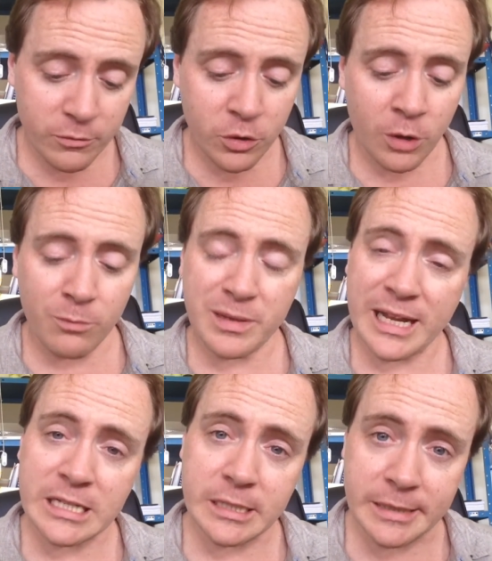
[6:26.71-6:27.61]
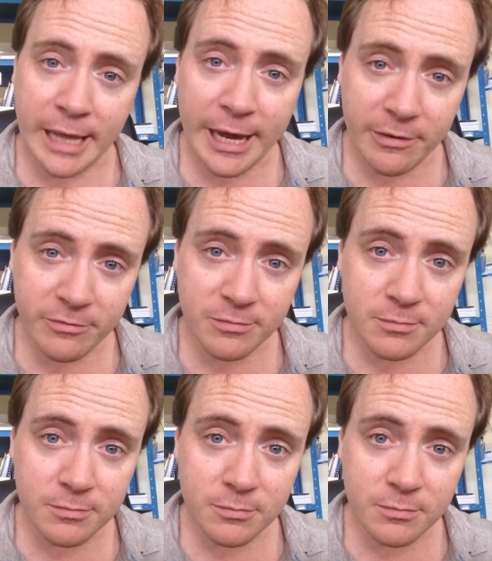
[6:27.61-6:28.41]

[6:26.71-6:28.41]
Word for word: of complex life?